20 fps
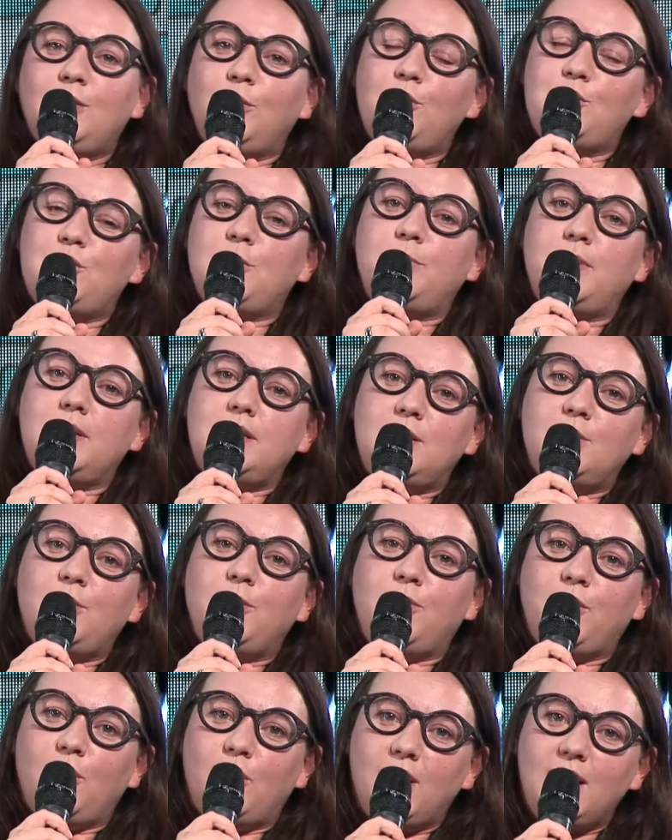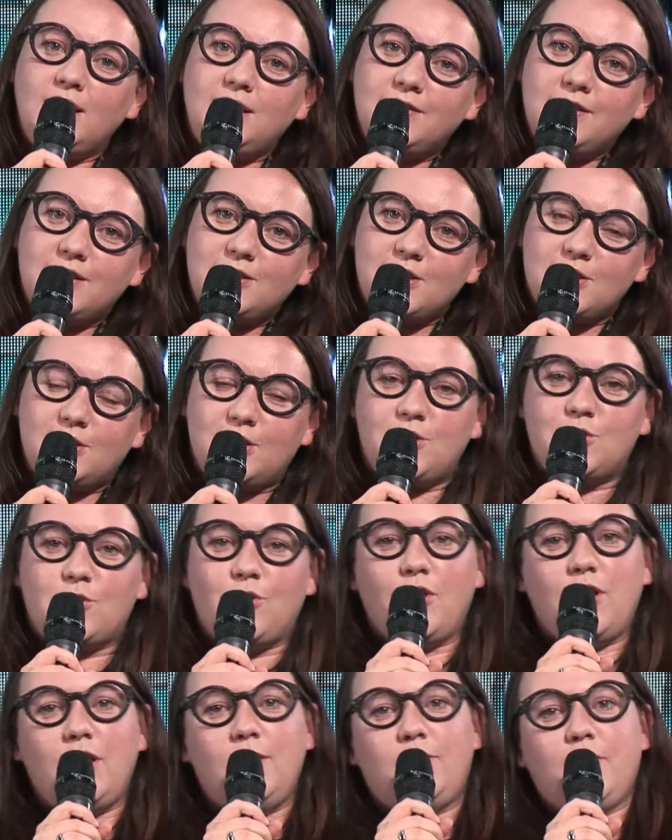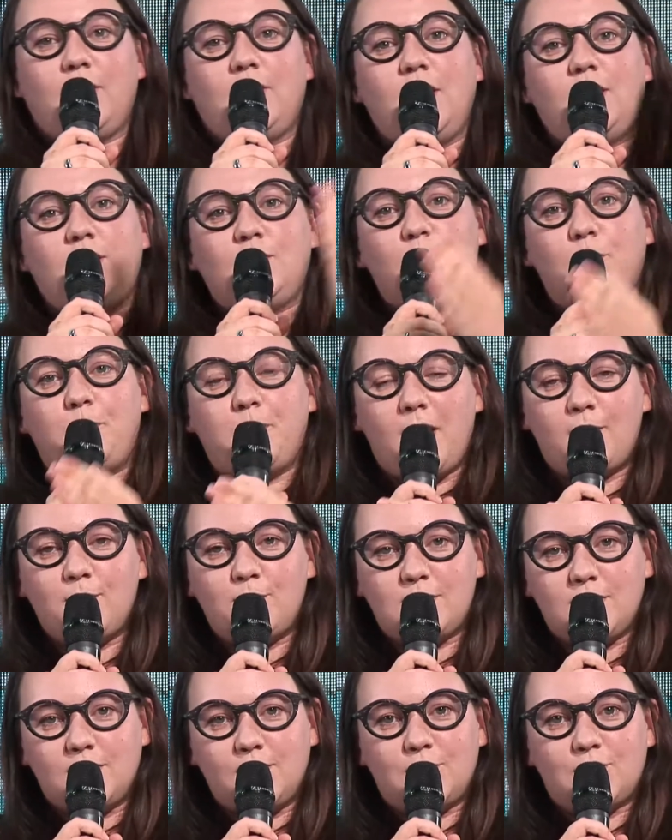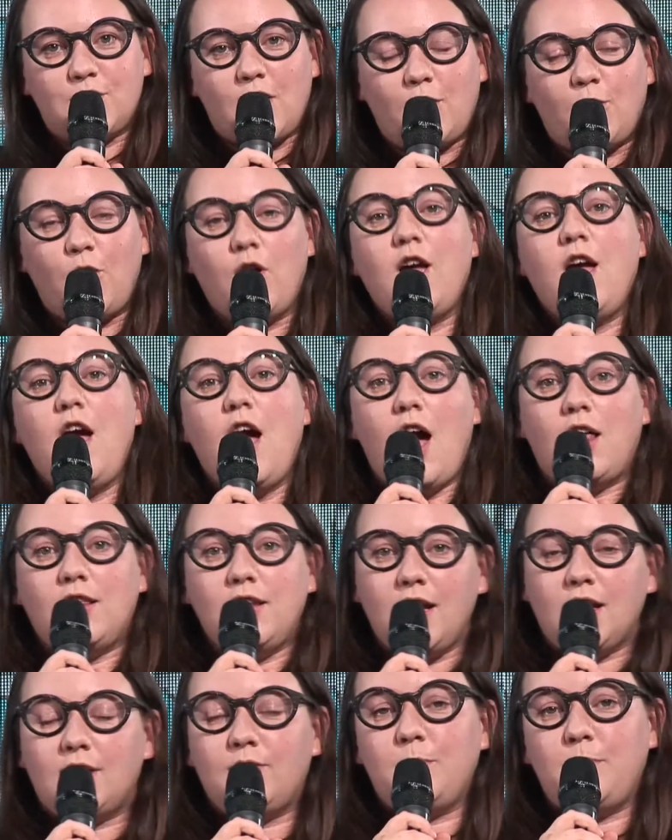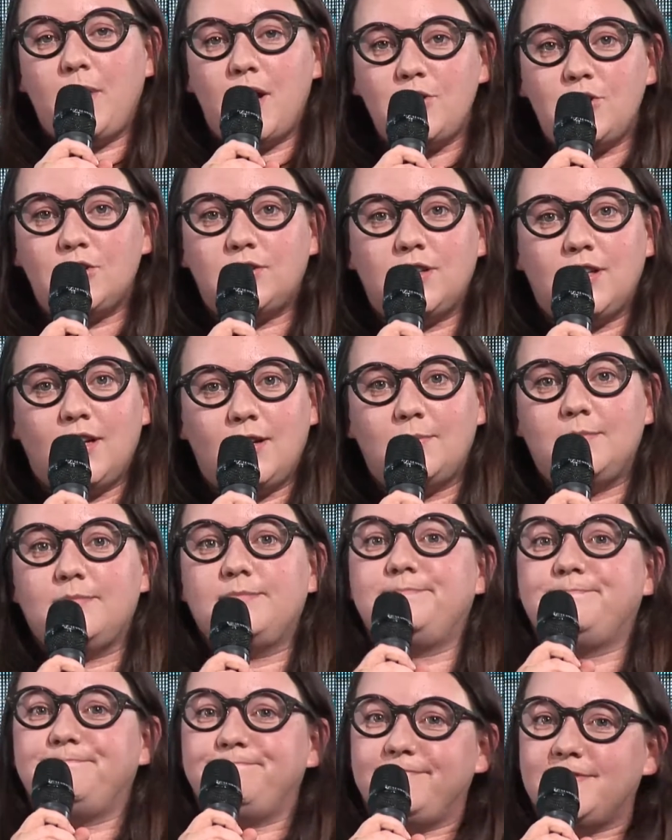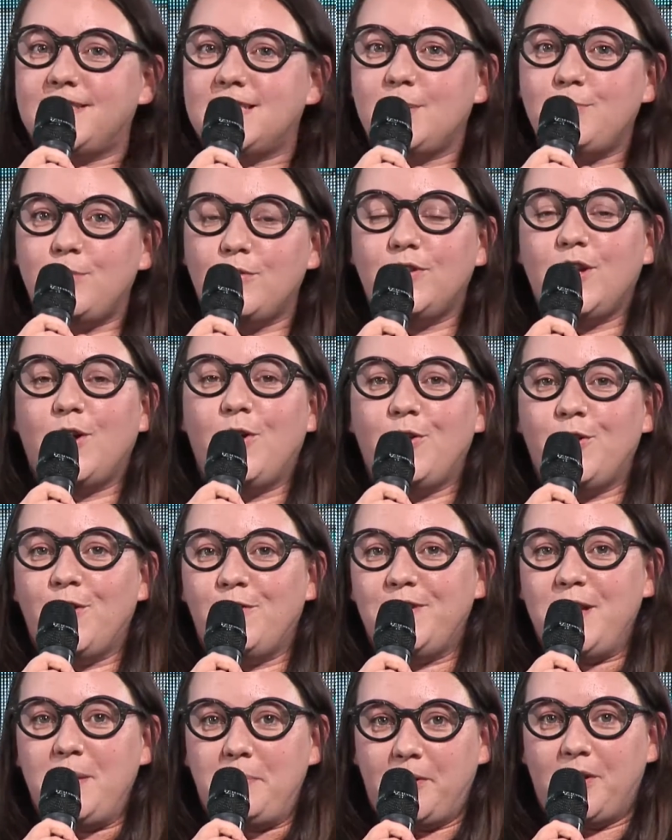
agree with him, so there was a purple cupcake and the spot was also purple,